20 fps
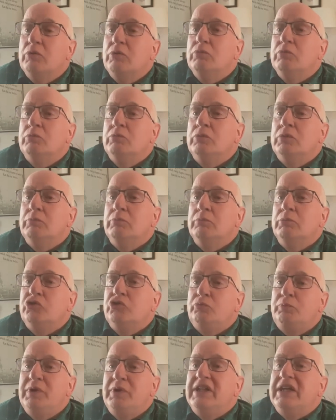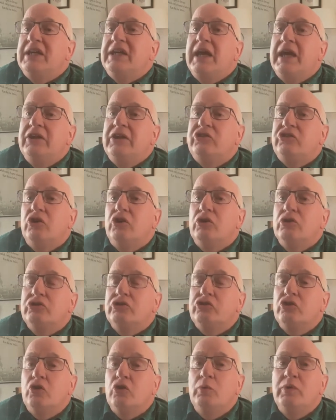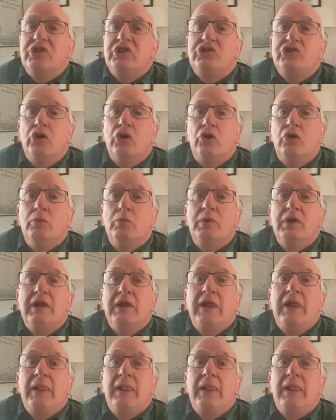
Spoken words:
must be the case also with Job.